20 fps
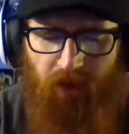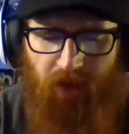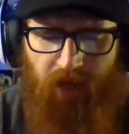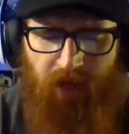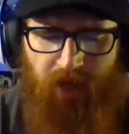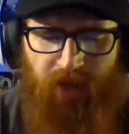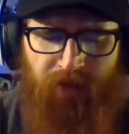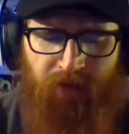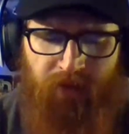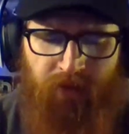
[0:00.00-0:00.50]

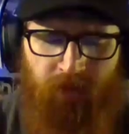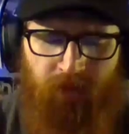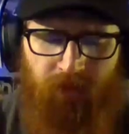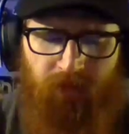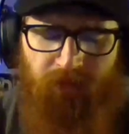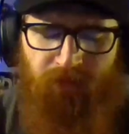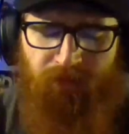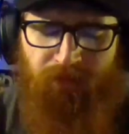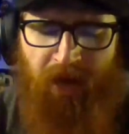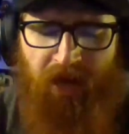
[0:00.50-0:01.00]
And
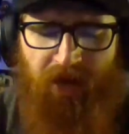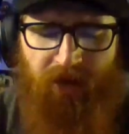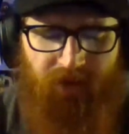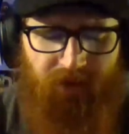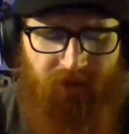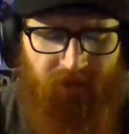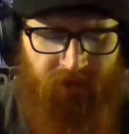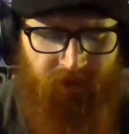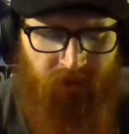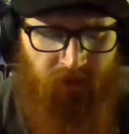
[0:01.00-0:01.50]

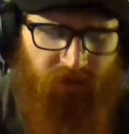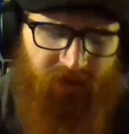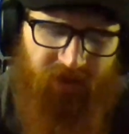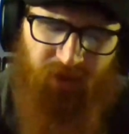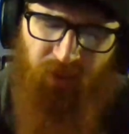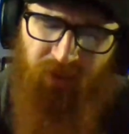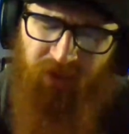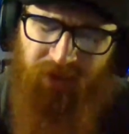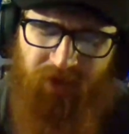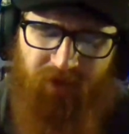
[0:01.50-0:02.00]
Miles looks
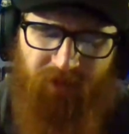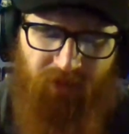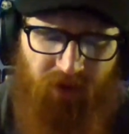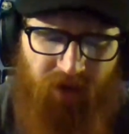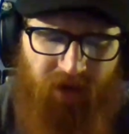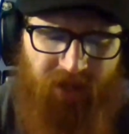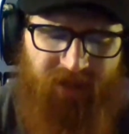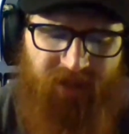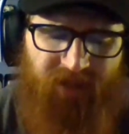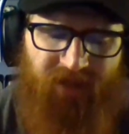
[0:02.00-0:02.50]
real
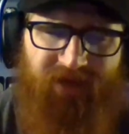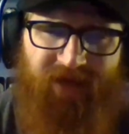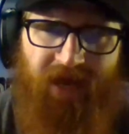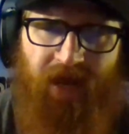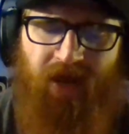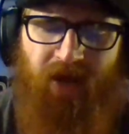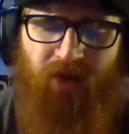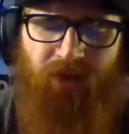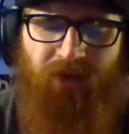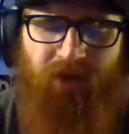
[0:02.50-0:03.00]
depressed and
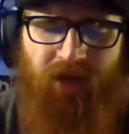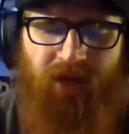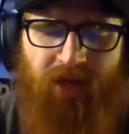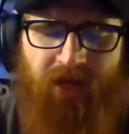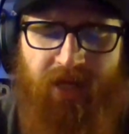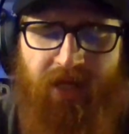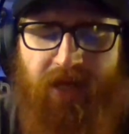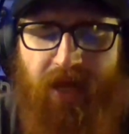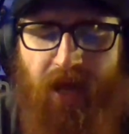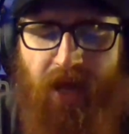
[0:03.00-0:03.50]
down, and
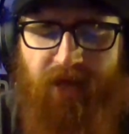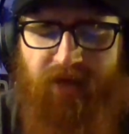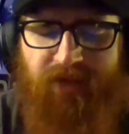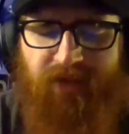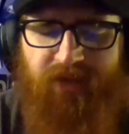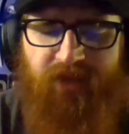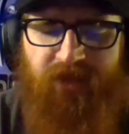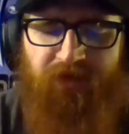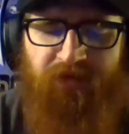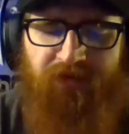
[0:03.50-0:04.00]
he
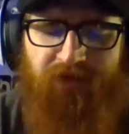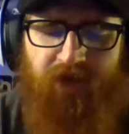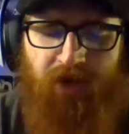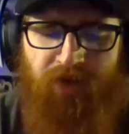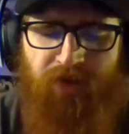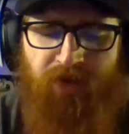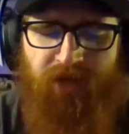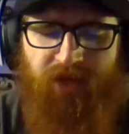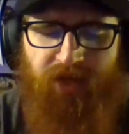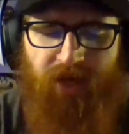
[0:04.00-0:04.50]
asks if
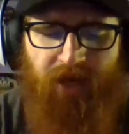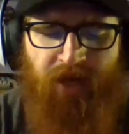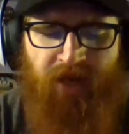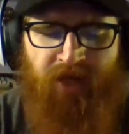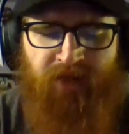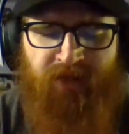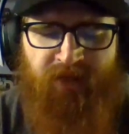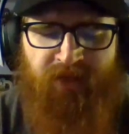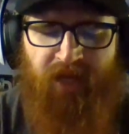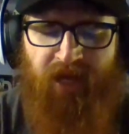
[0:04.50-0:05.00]
Tony
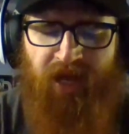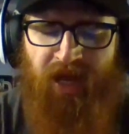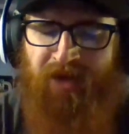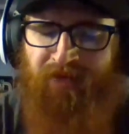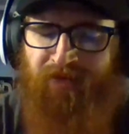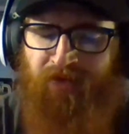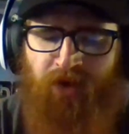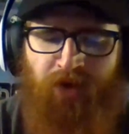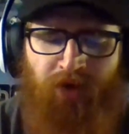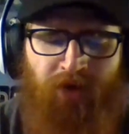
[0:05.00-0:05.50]
has
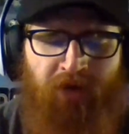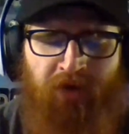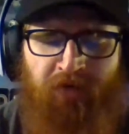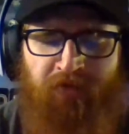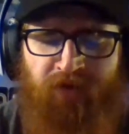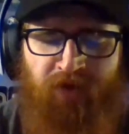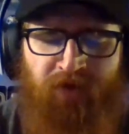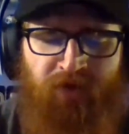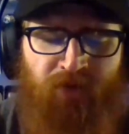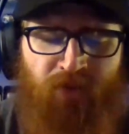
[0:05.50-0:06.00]
ever heard
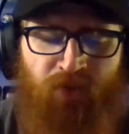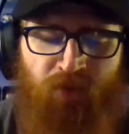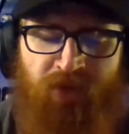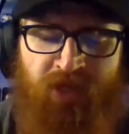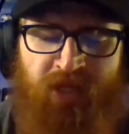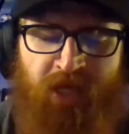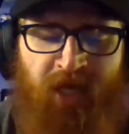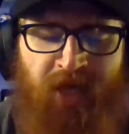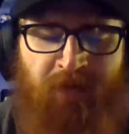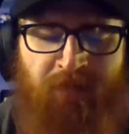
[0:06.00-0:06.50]
of a new
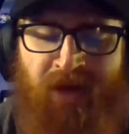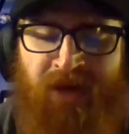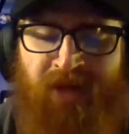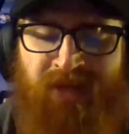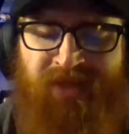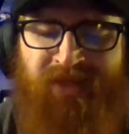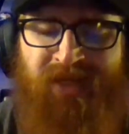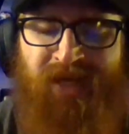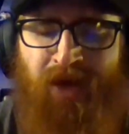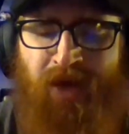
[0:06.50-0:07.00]

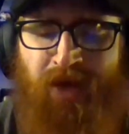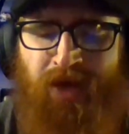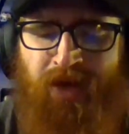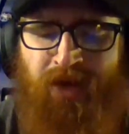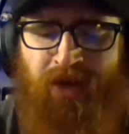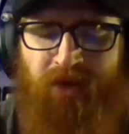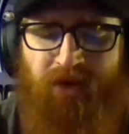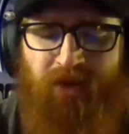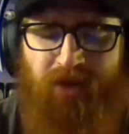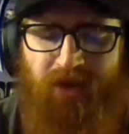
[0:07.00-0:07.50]
tech-based guy
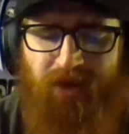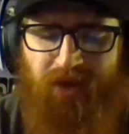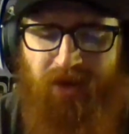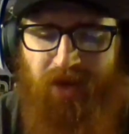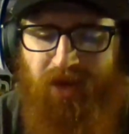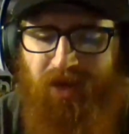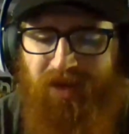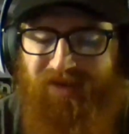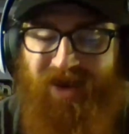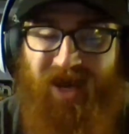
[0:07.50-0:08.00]

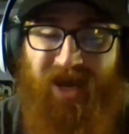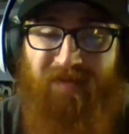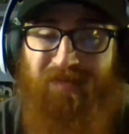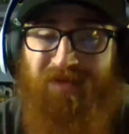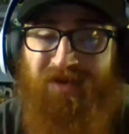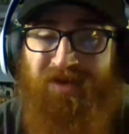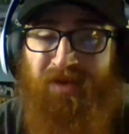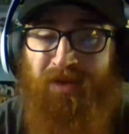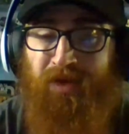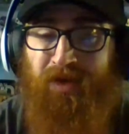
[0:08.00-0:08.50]

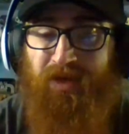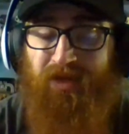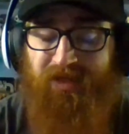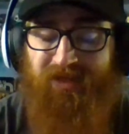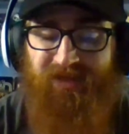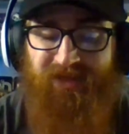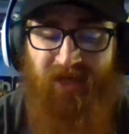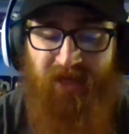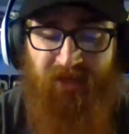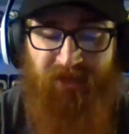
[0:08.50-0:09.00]
named the
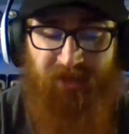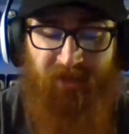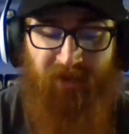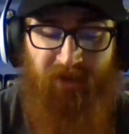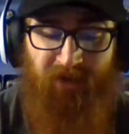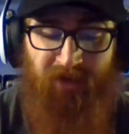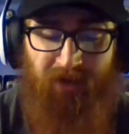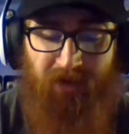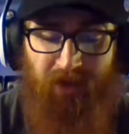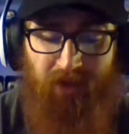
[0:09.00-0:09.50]

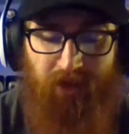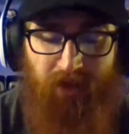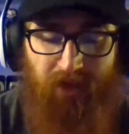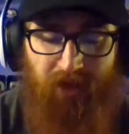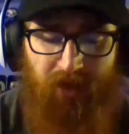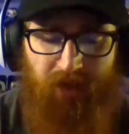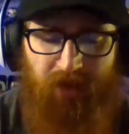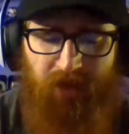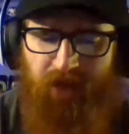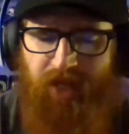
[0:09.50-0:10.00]
Assessor.
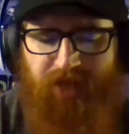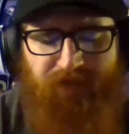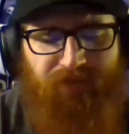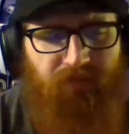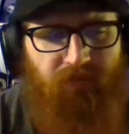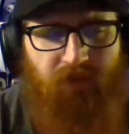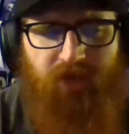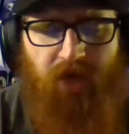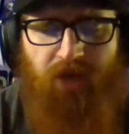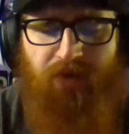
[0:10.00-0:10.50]

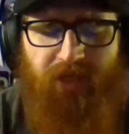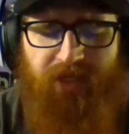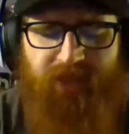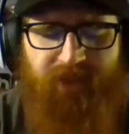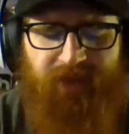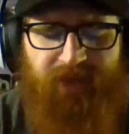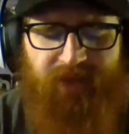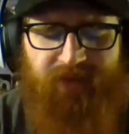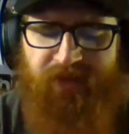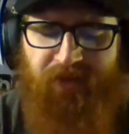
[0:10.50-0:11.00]
And Tony
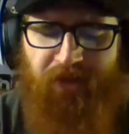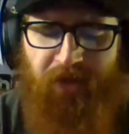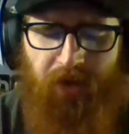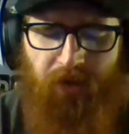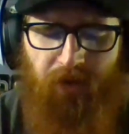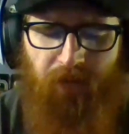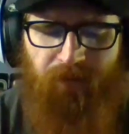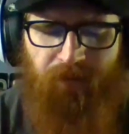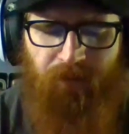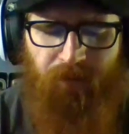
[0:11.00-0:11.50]
says
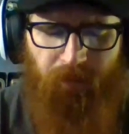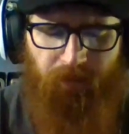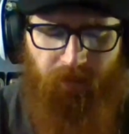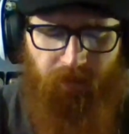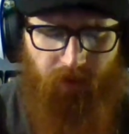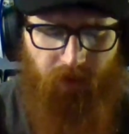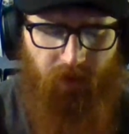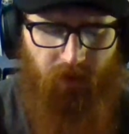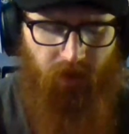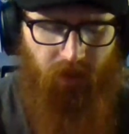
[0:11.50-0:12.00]
no.
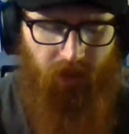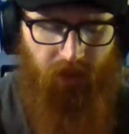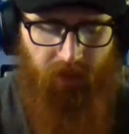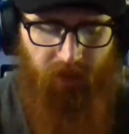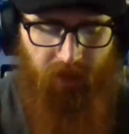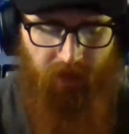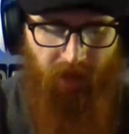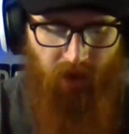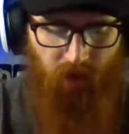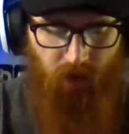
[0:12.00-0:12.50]

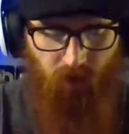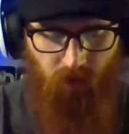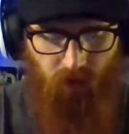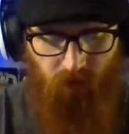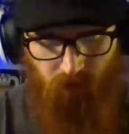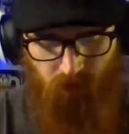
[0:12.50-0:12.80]
Now,